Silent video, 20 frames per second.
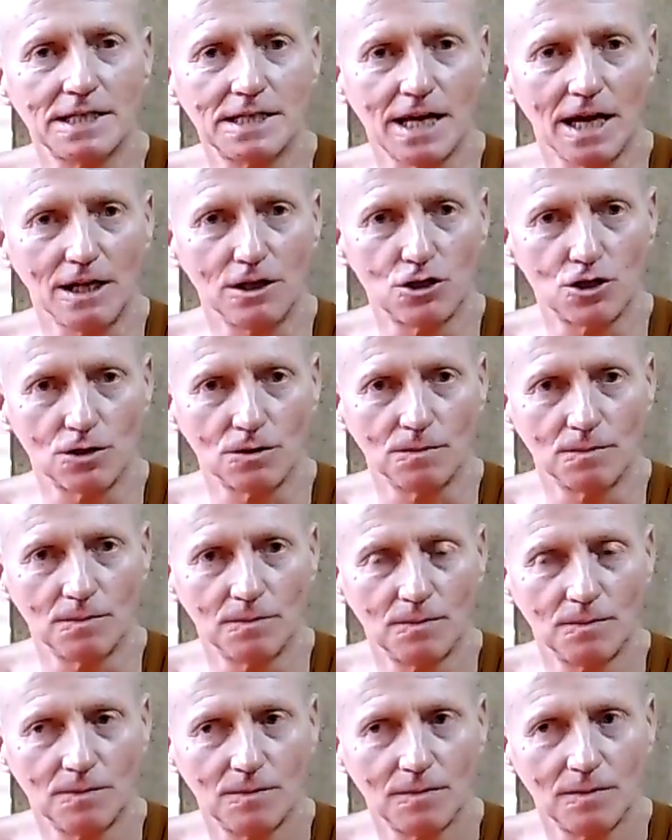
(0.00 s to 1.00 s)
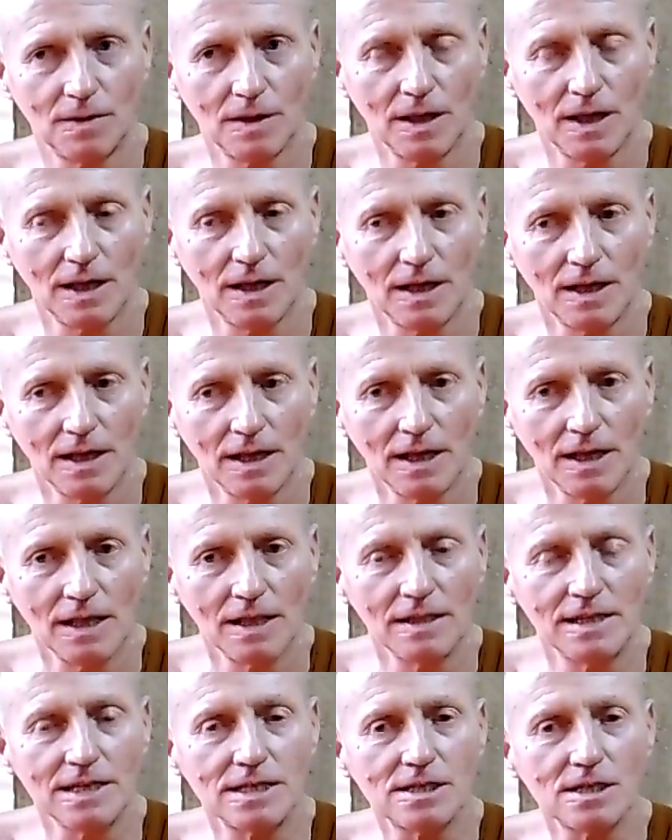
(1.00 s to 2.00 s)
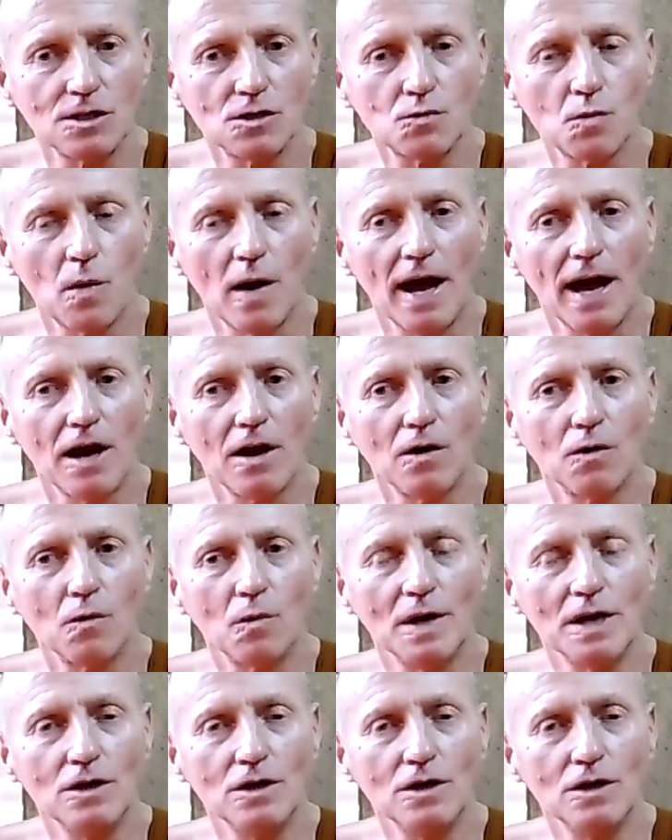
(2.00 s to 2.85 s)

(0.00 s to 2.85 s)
This is where we use a meditation